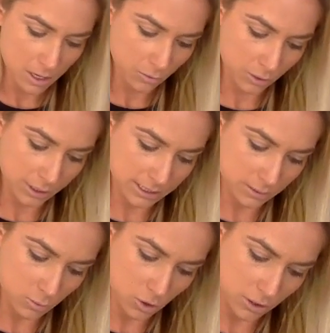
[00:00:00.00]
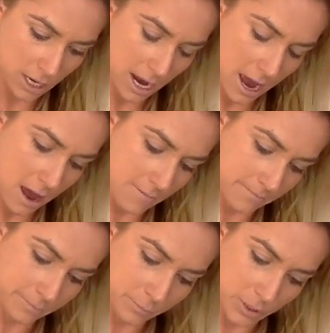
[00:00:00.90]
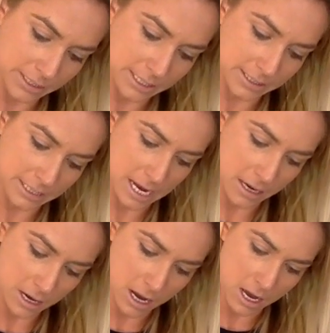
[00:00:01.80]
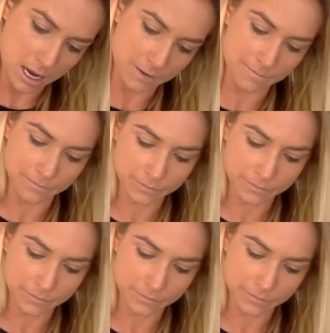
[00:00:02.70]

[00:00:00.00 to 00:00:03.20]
Really smooth it out, press it down hard.